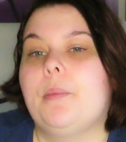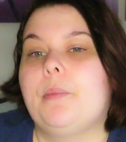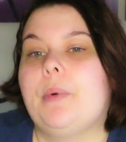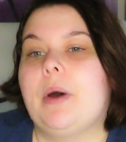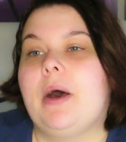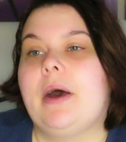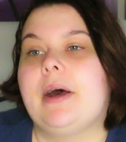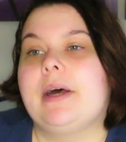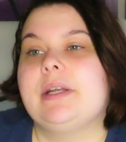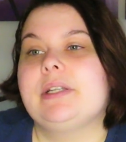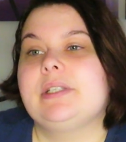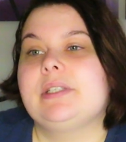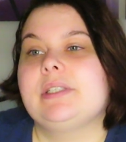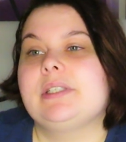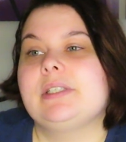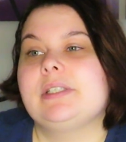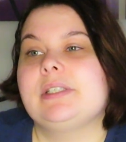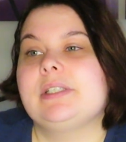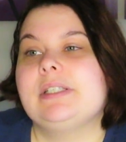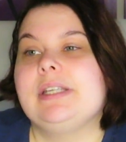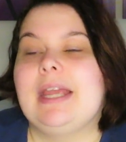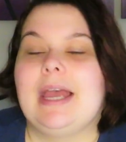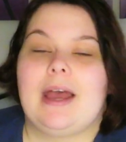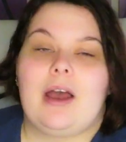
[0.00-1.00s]
But
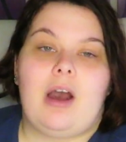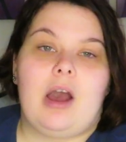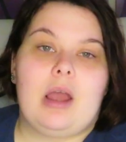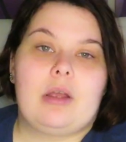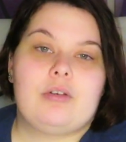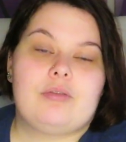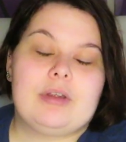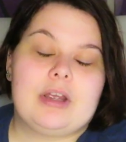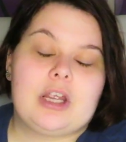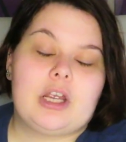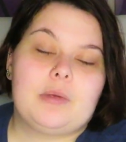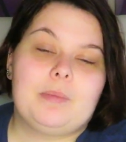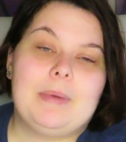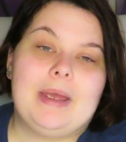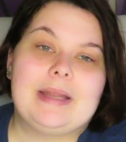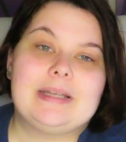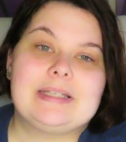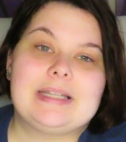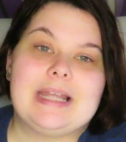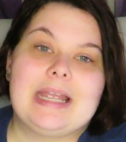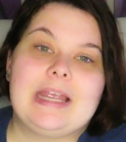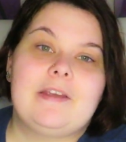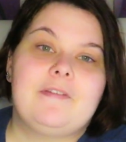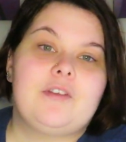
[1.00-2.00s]
yeah, I would
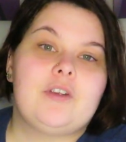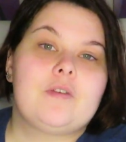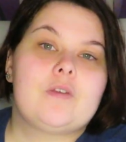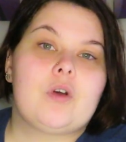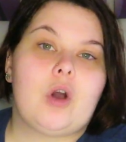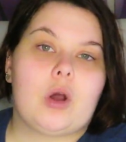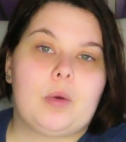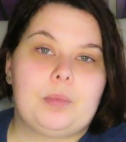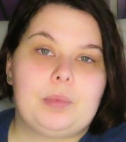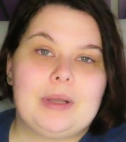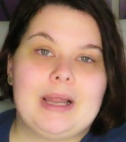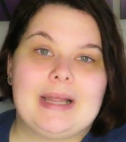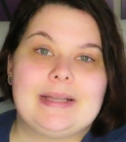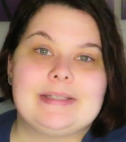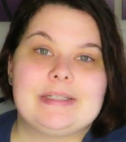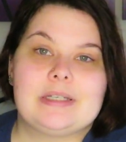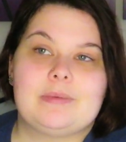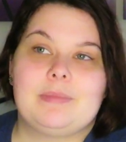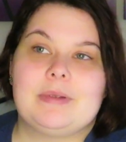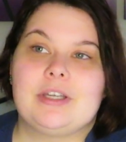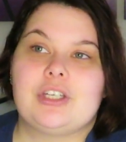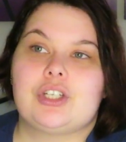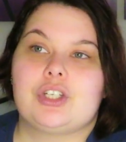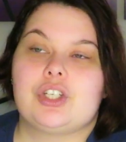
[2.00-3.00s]
recommend that if you've got a planned
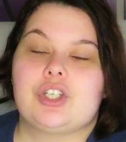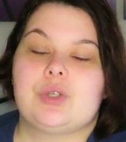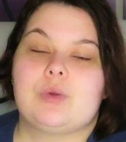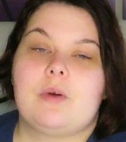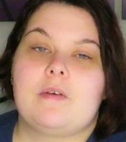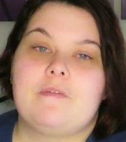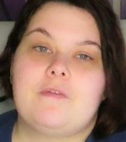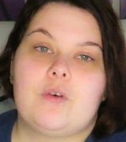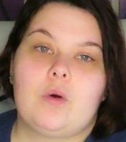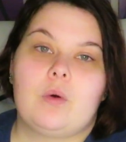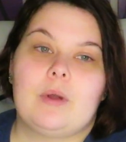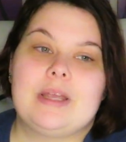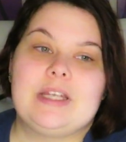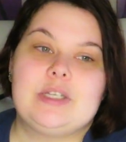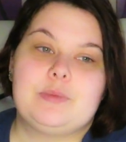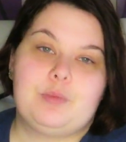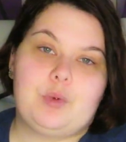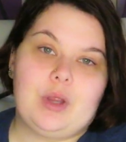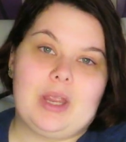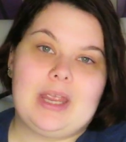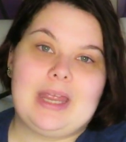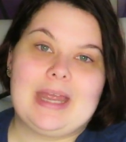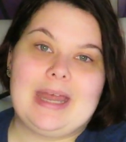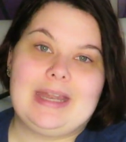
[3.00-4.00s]
admission, to avoid
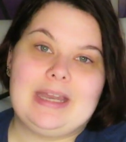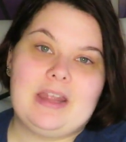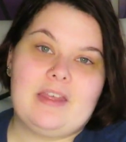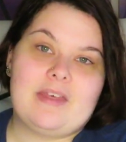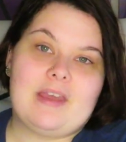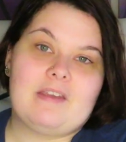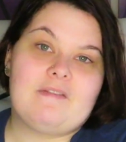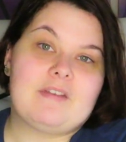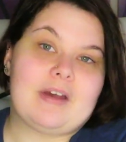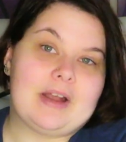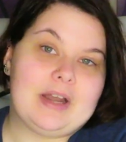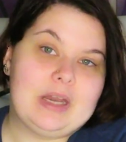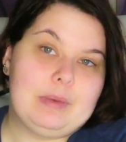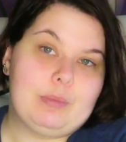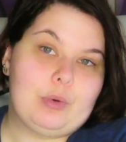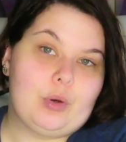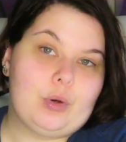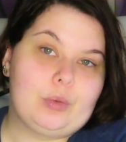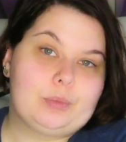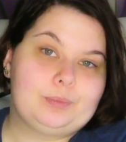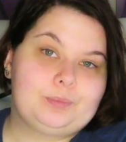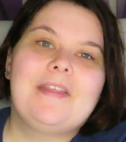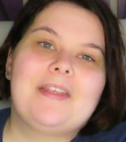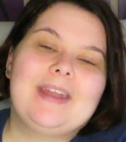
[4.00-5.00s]
bringing anything
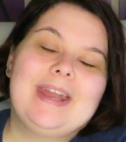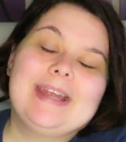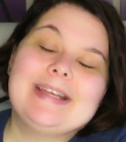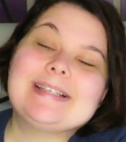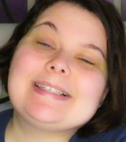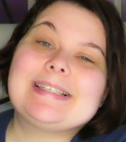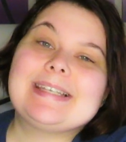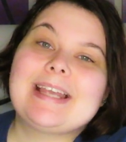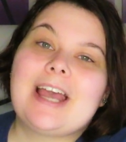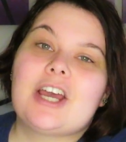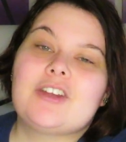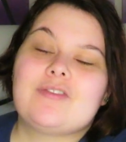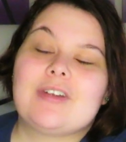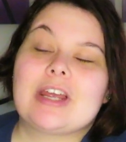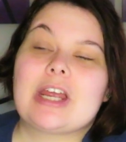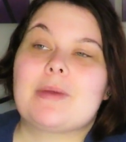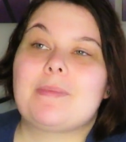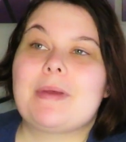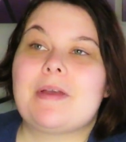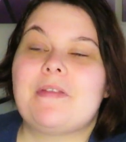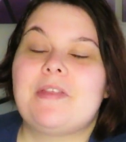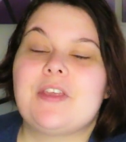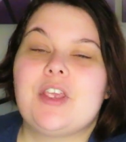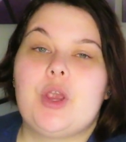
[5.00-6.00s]
valuable. The next thing I'd
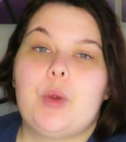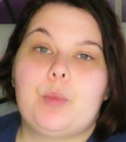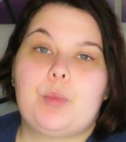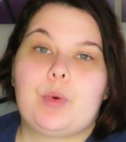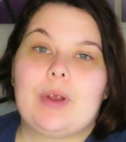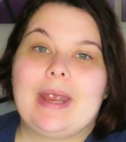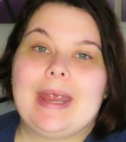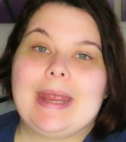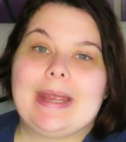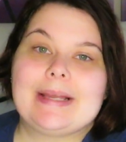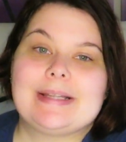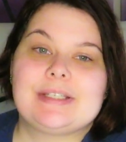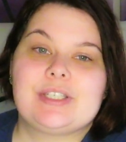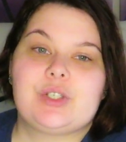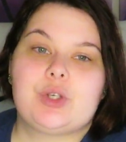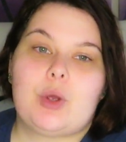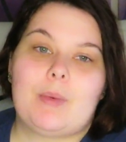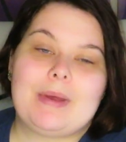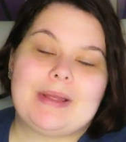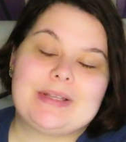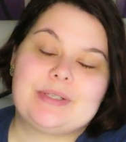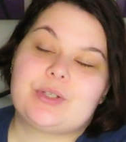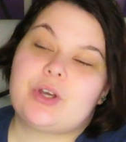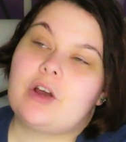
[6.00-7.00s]
recommend that you bring to
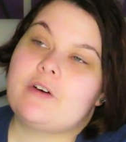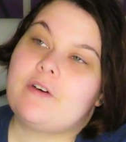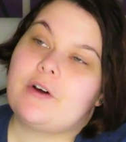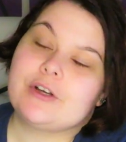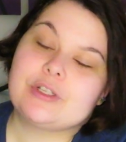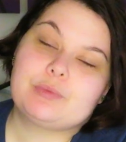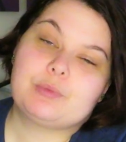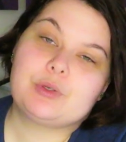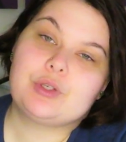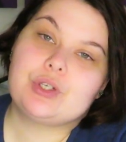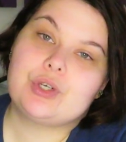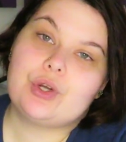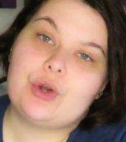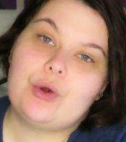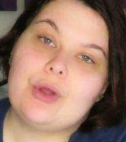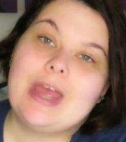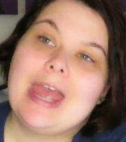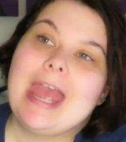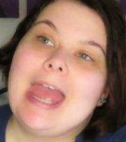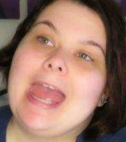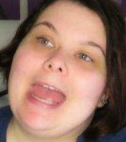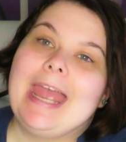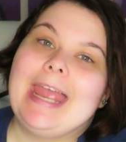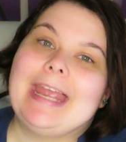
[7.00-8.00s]
a mental health hospital
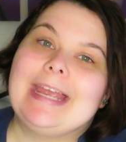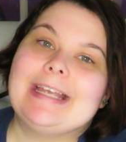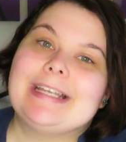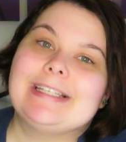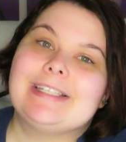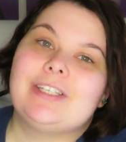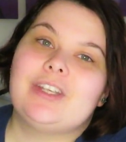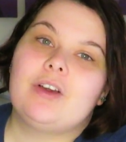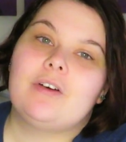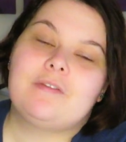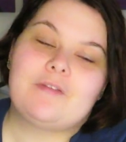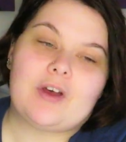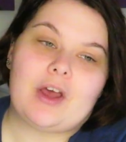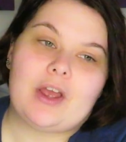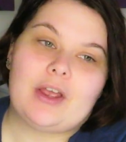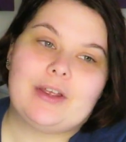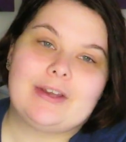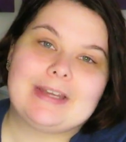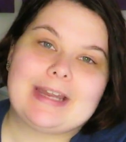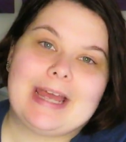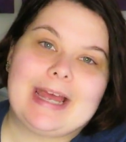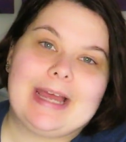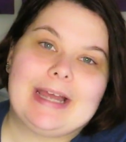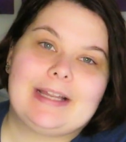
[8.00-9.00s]
is your
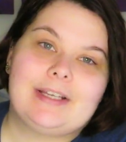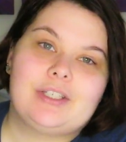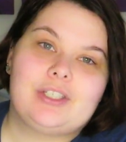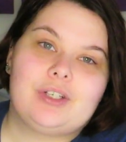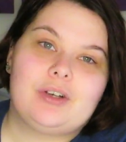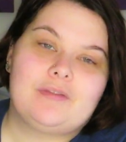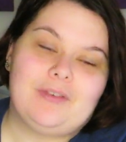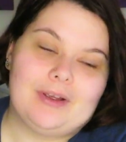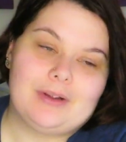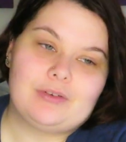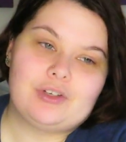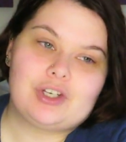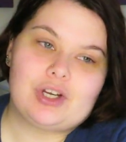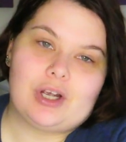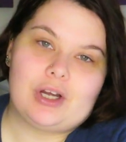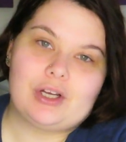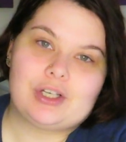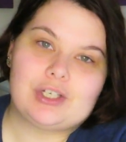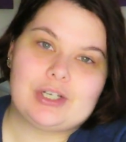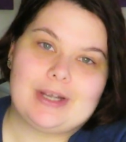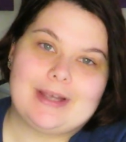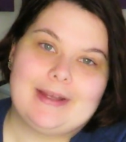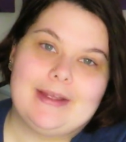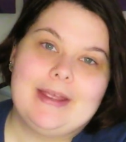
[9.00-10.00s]
phone and your phone
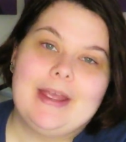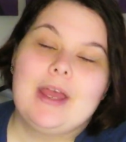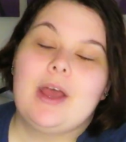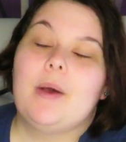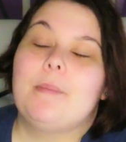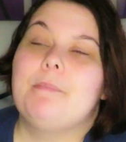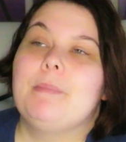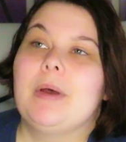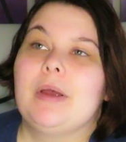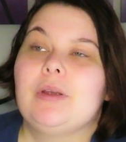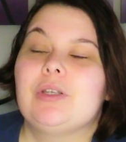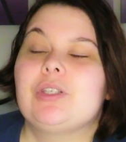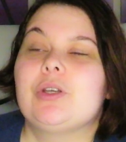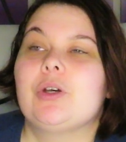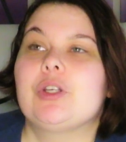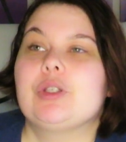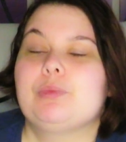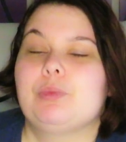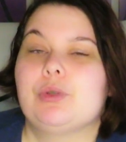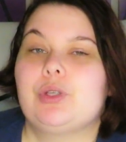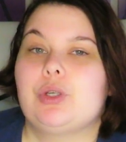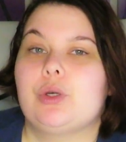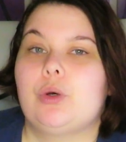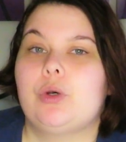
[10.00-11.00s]
charger. Most
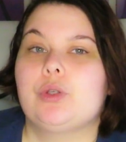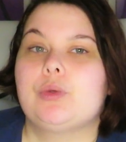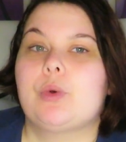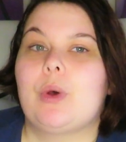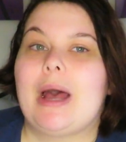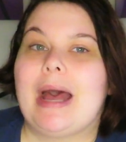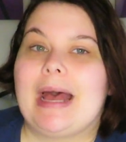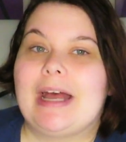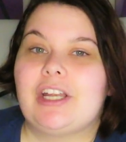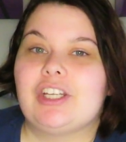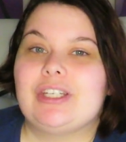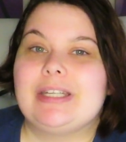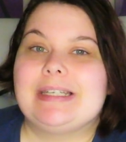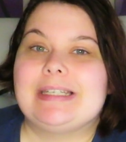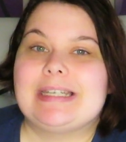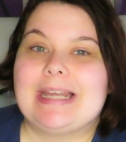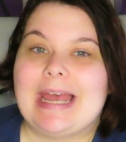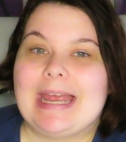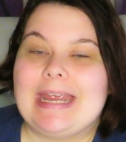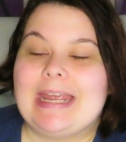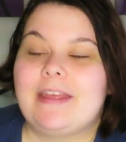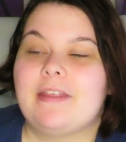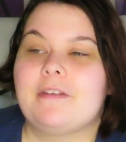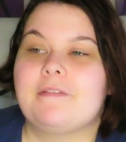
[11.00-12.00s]
hospitals will actually
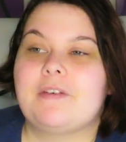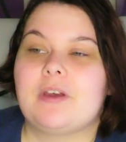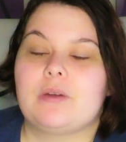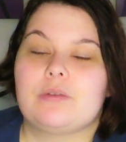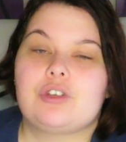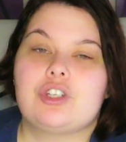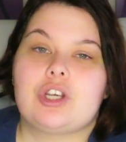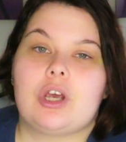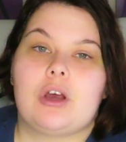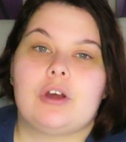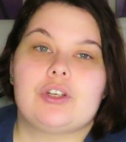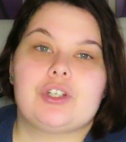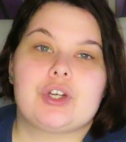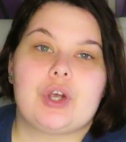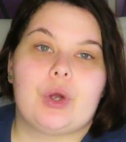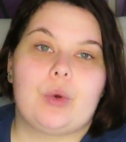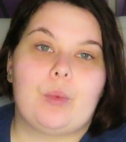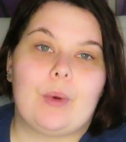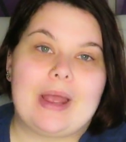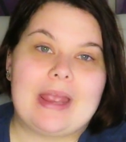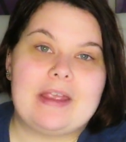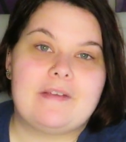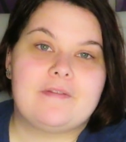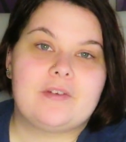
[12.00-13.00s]
take the phone charger
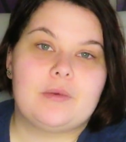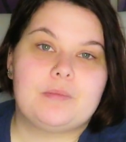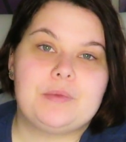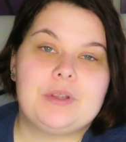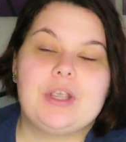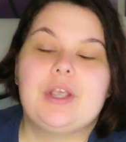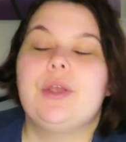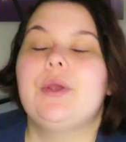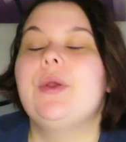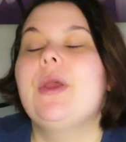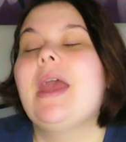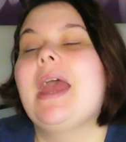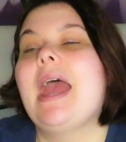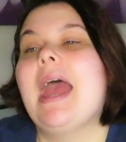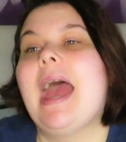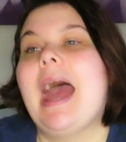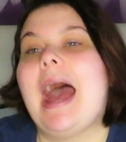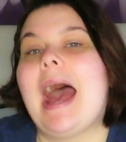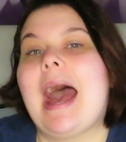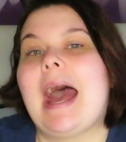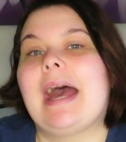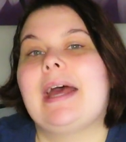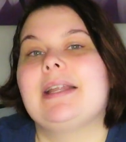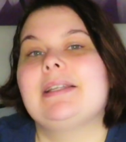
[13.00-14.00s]
away from you,
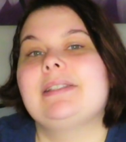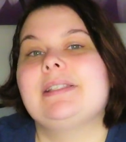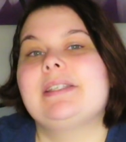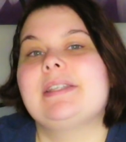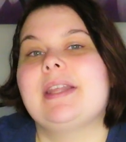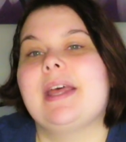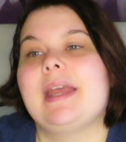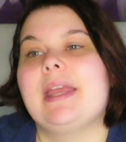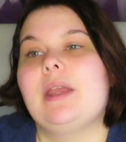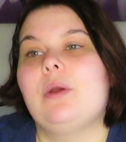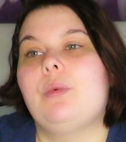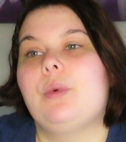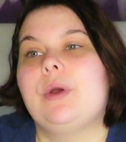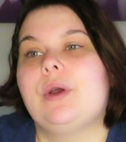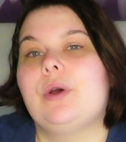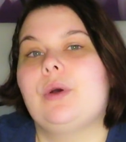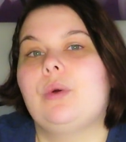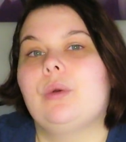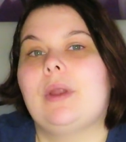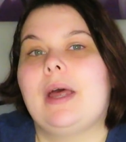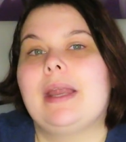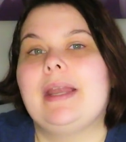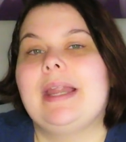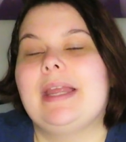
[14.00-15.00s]
and they
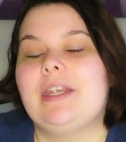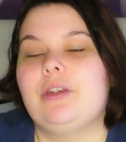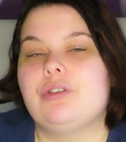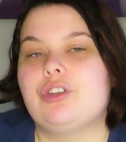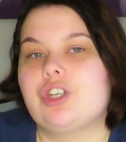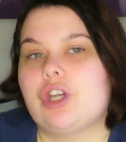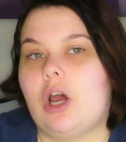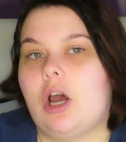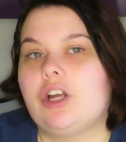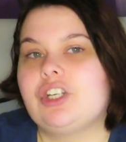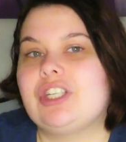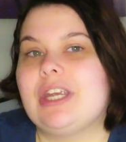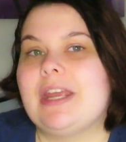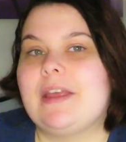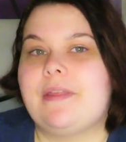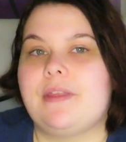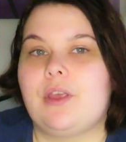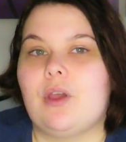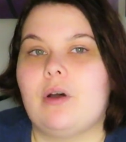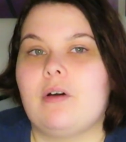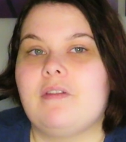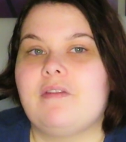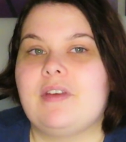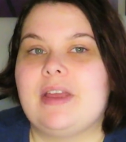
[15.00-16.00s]
will like let you charge it in
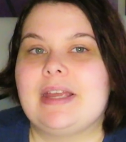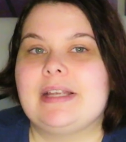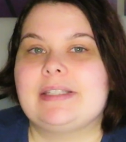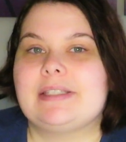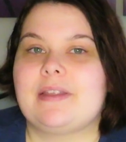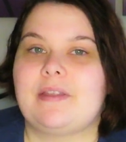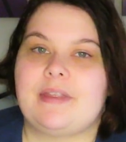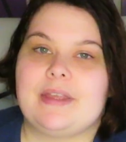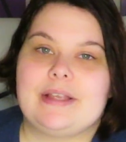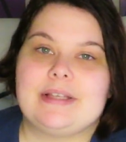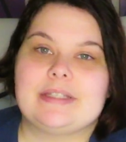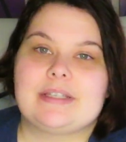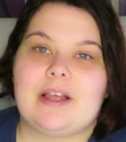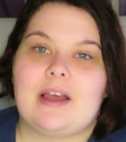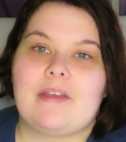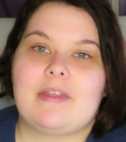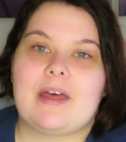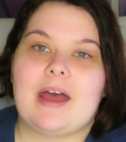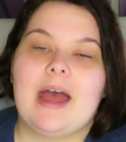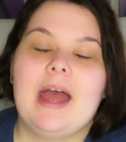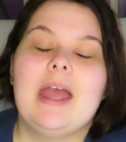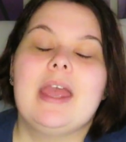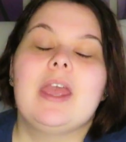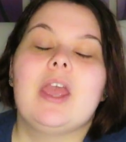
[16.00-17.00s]
the office and things
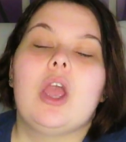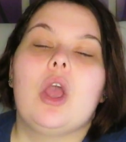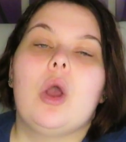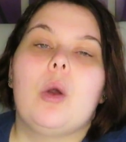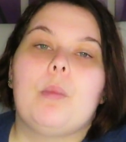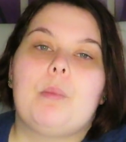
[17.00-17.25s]
like that.